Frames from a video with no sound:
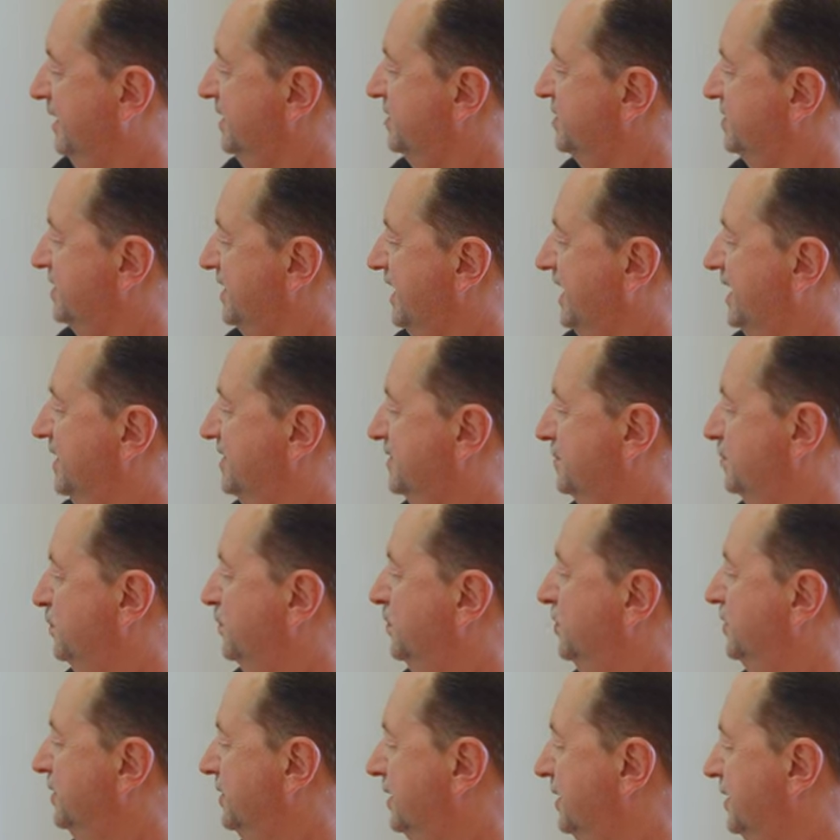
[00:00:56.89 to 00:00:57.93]
it just adds
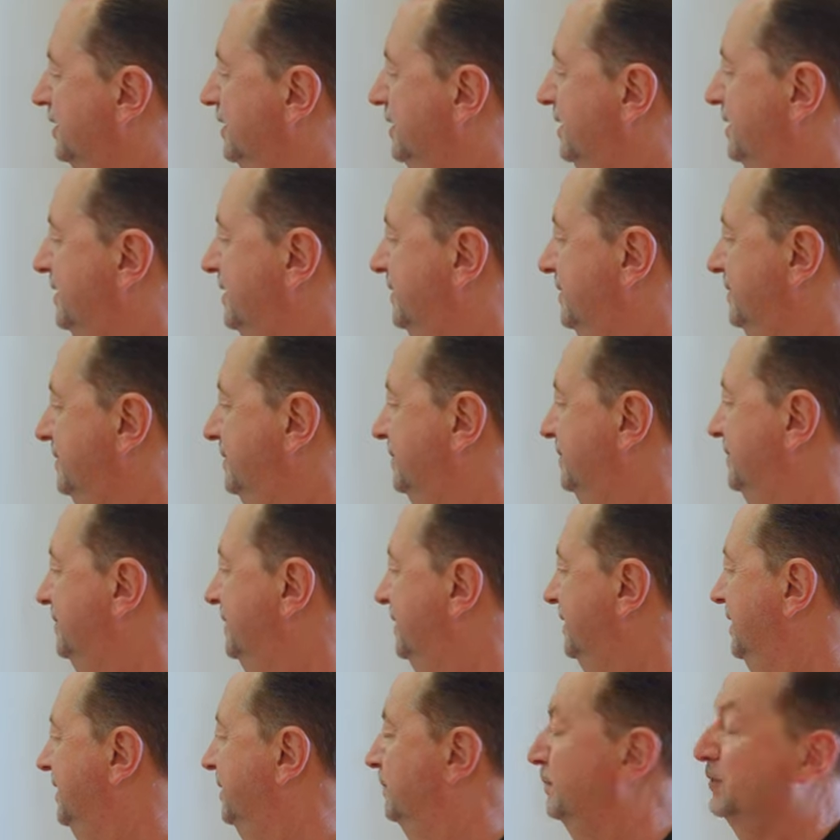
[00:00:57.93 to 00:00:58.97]
more uh,
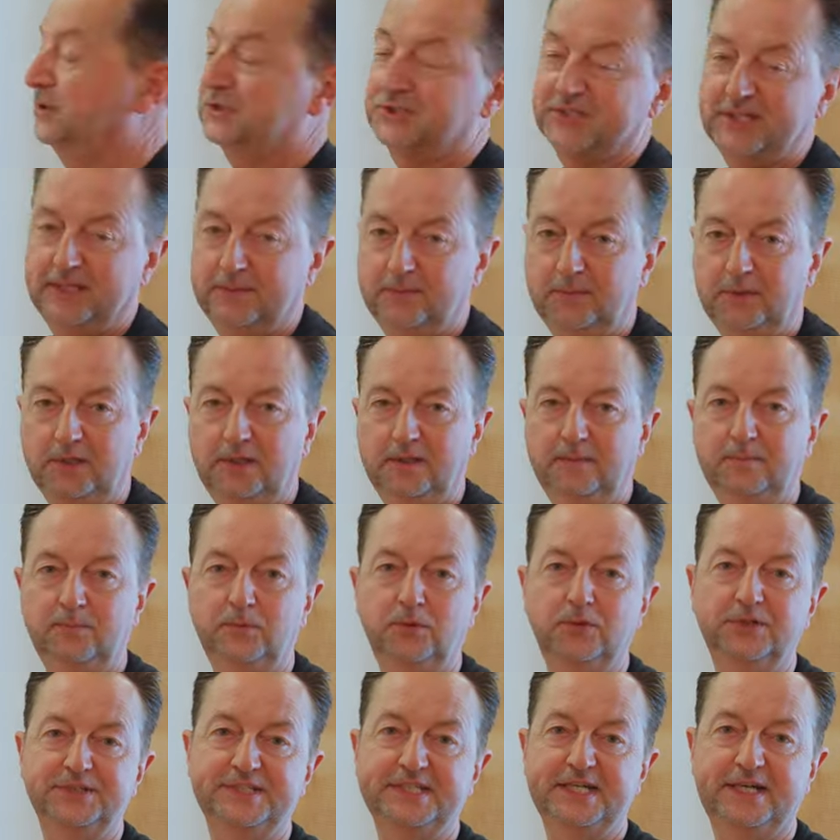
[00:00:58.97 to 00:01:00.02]
uh,
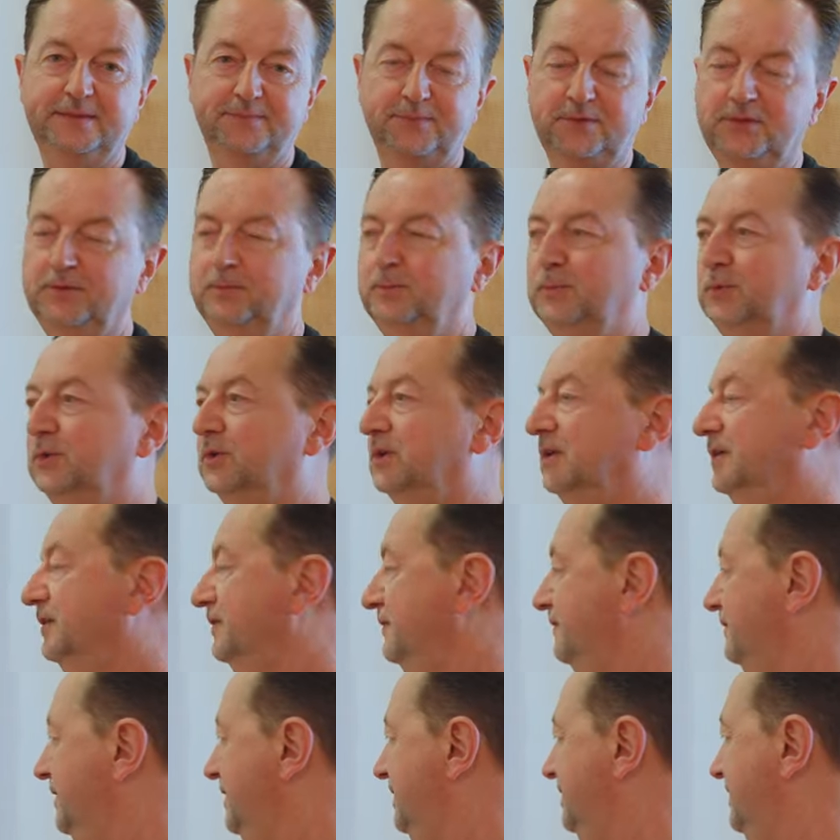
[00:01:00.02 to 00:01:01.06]
more depth,
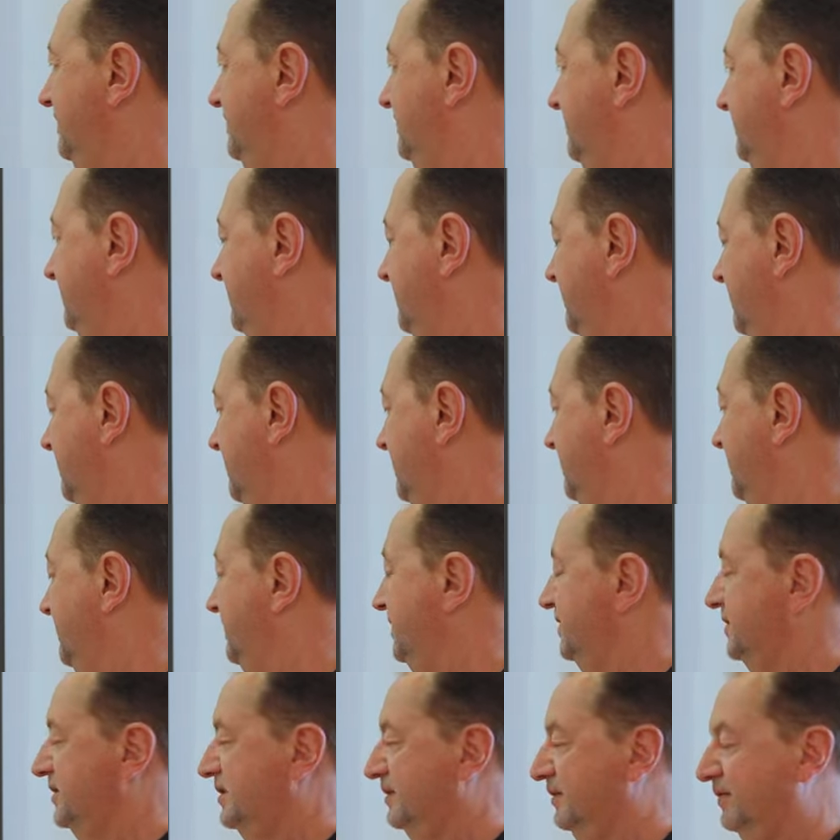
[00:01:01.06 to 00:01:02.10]
more. Uh,
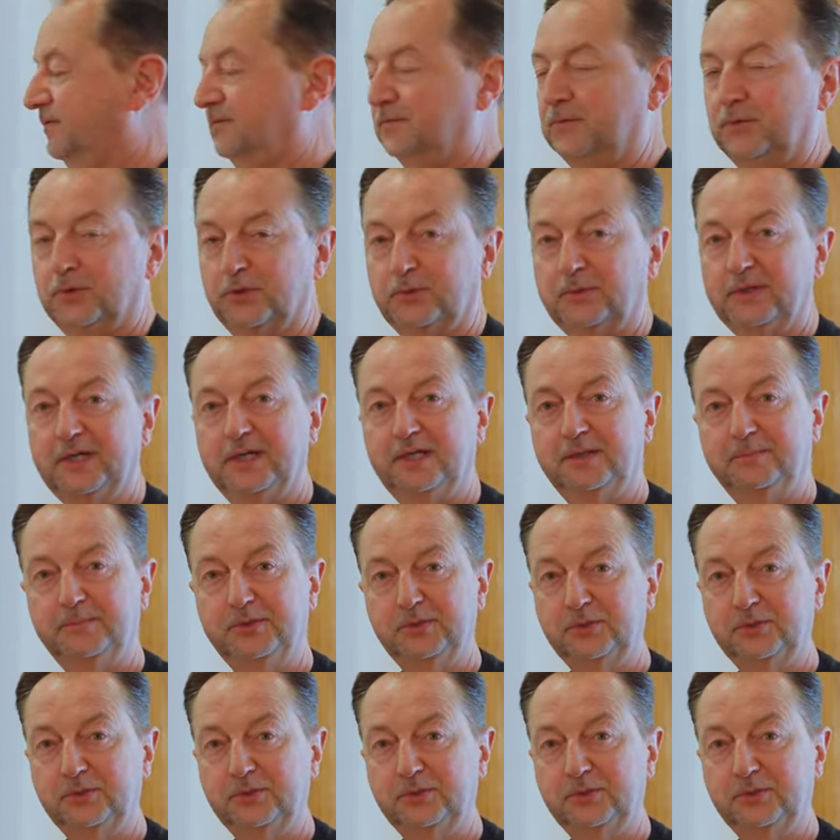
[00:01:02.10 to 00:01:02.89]
there's a foreground,